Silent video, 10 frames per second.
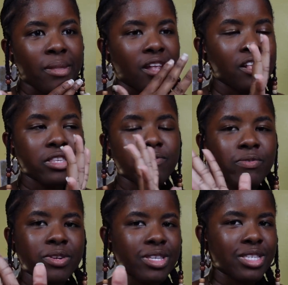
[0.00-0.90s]
Lots of
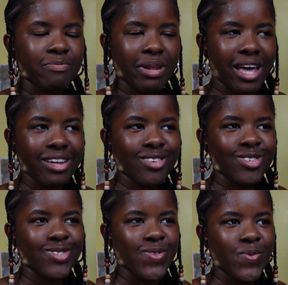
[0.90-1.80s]
different things planned,
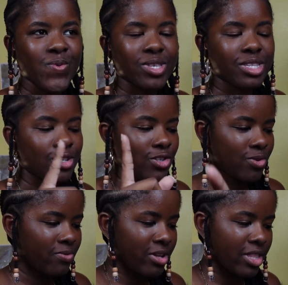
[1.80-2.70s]
so stay
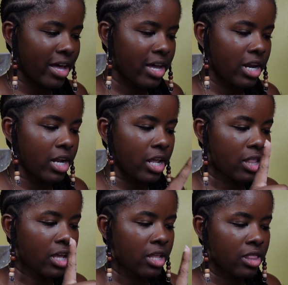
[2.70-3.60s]
tuned for that. And I
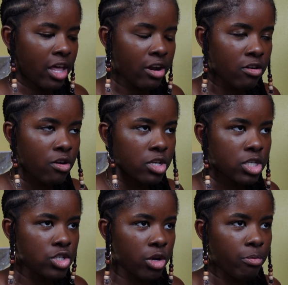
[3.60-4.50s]
think that caused a
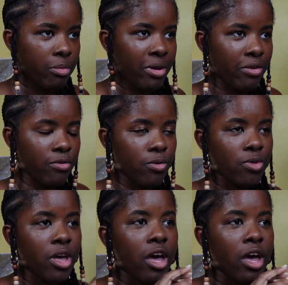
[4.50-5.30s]
jump in my growth.